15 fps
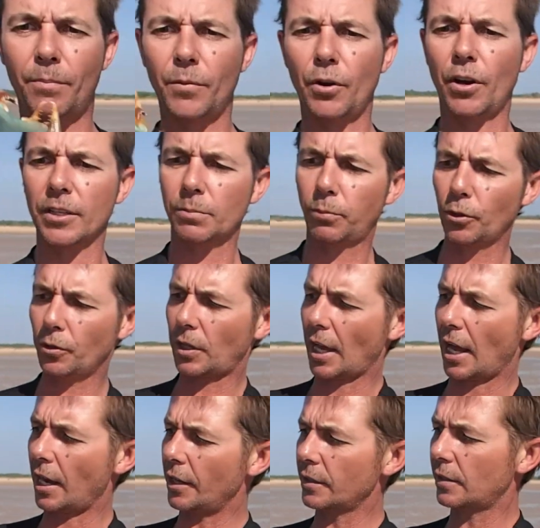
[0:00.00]
Nice blue
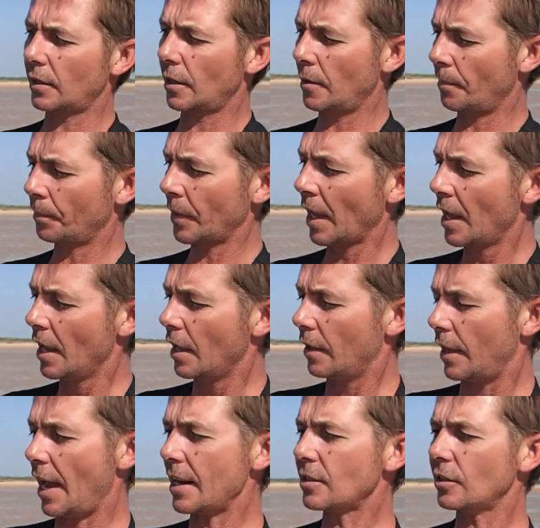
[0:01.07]
colours. They
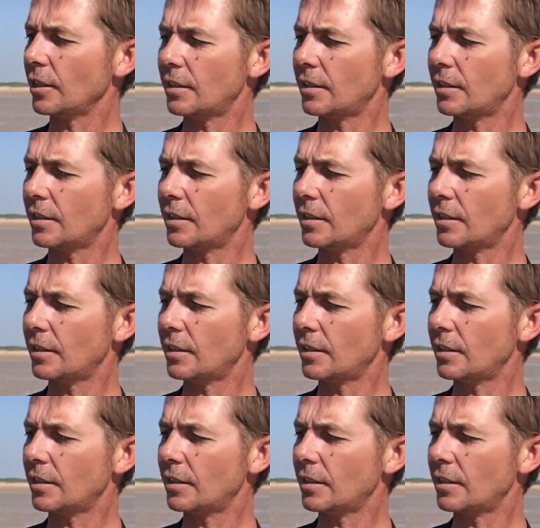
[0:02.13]
actually